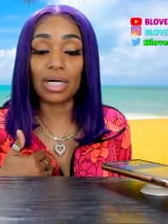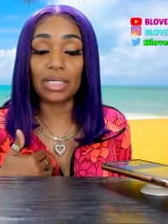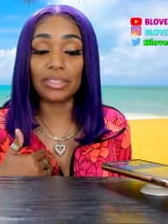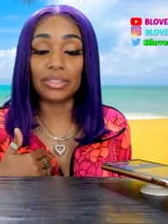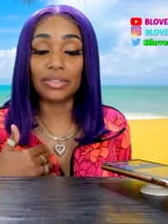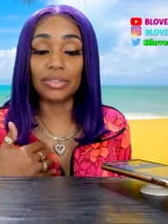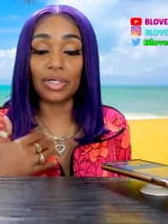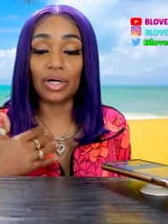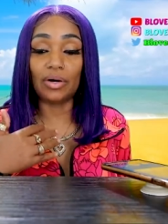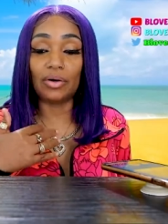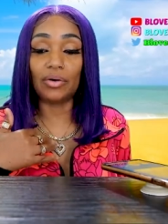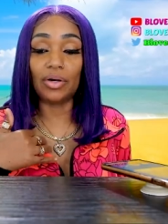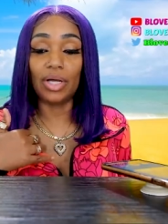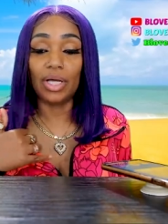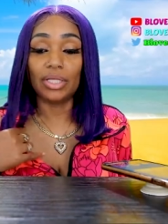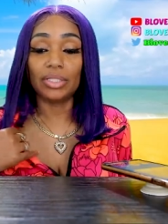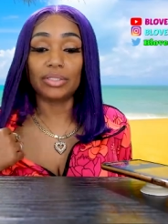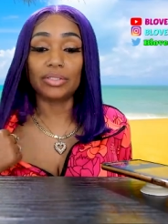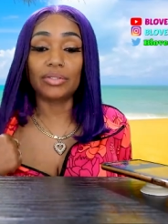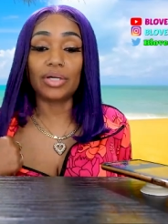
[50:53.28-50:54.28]
you know,
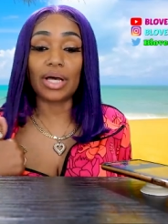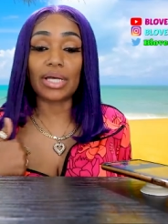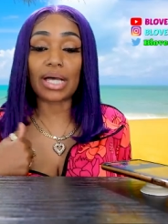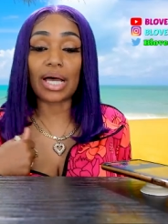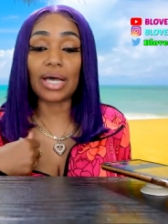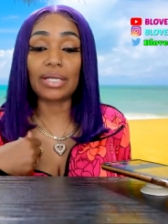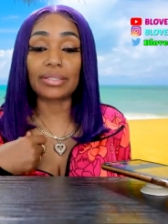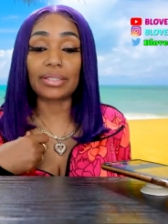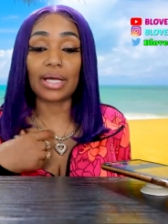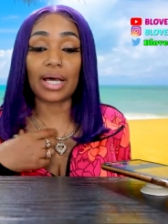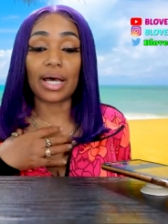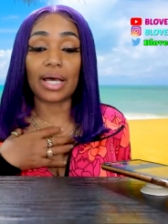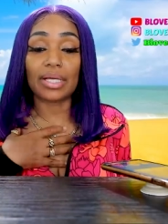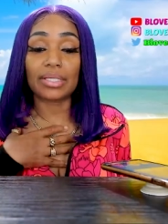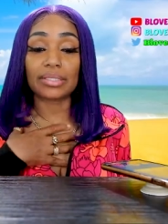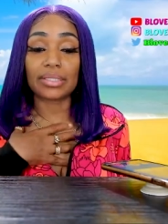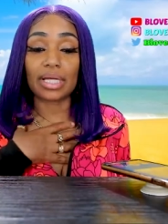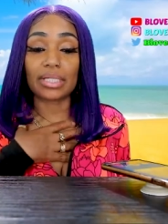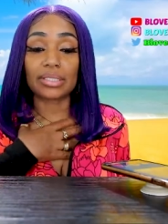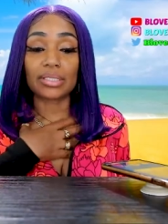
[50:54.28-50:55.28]
you got I
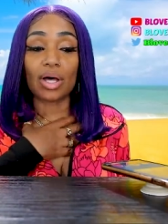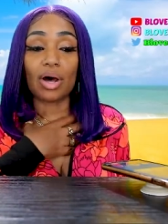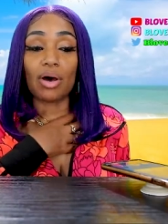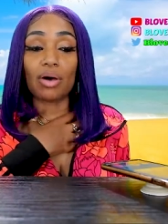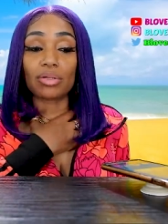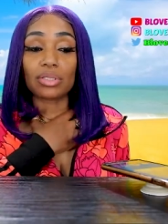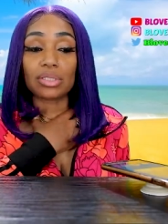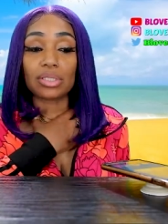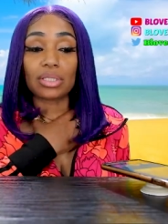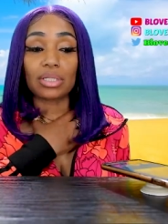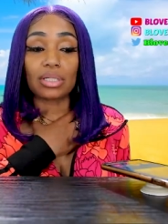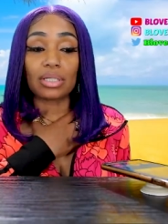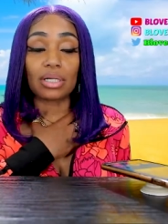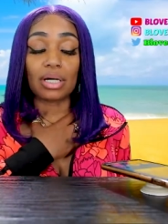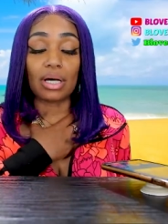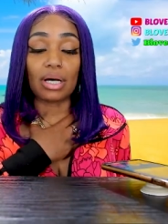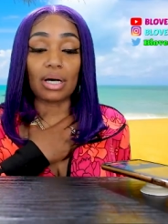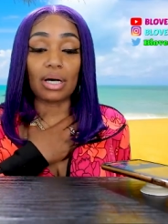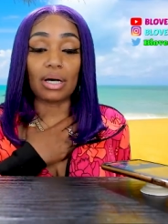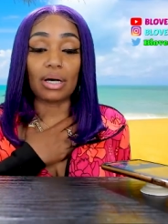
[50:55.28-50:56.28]
guys, I talked to
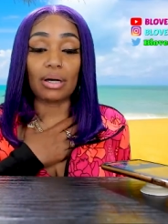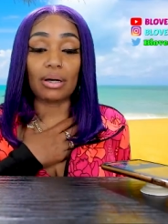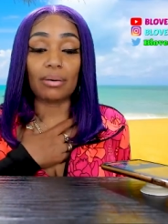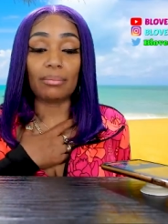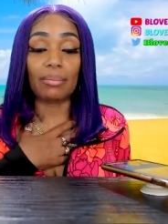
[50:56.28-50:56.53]
uh,